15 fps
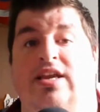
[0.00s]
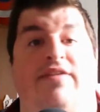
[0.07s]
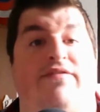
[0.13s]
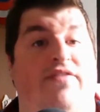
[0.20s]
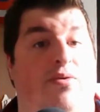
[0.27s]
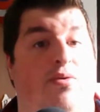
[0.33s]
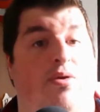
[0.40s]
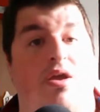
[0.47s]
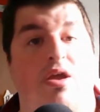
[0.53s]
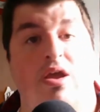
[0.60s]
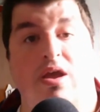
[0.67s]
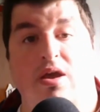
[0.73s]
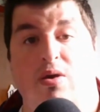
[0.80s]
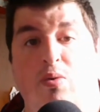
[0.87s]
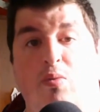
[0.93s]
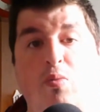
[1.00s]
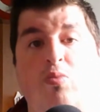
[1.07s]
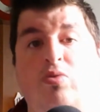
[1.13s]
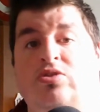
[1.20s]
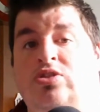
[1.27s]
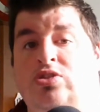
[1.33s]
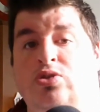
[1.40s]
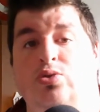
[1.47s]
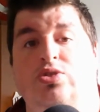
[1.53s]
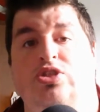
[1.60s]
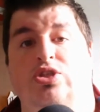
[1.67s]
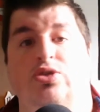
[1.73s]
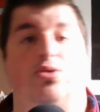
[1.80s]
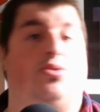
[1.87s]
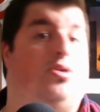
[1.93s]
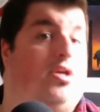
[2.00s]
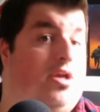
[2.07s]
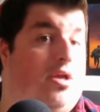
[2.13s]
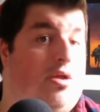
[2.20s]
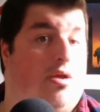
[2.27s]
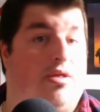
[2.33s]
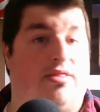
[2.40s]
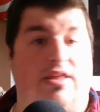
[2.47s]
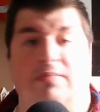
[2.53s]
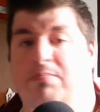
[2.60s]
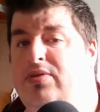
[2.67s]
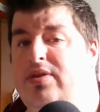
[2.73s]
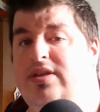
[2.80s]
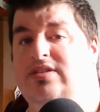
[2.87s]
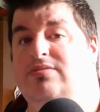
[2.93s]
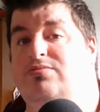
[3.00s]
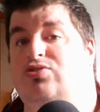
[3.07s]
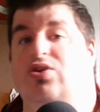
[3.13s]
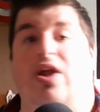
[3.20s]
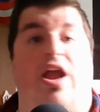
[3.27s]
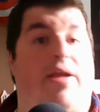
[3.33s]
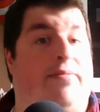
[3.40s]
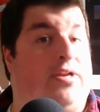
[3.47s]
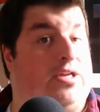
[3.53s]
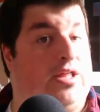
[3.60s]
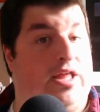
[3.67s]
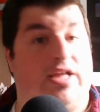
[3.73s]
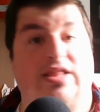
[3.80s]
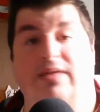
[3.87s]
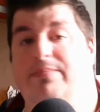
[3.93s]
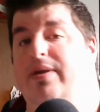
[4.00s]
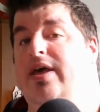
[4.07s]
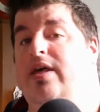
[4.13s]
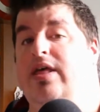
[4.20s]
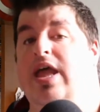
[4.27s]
If it suits you, then please subscribe and click the bell.